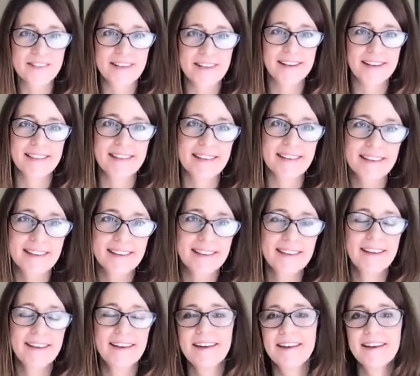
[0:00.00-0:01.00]
And I think
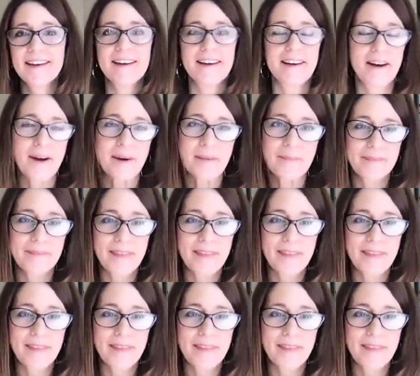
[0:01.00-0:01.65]
um,